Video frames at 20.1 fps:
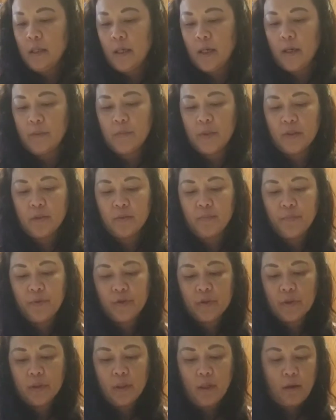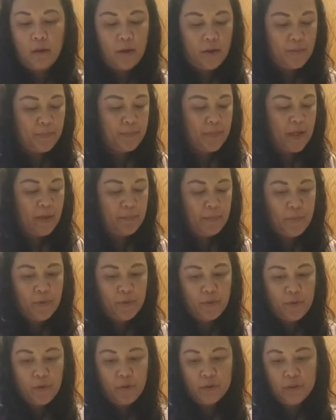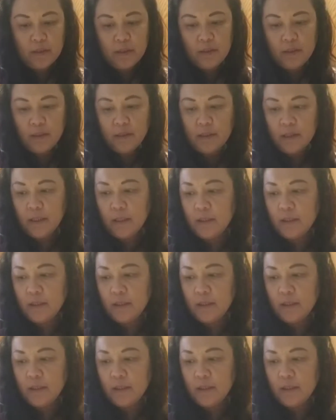I'm gonna put pepper on this,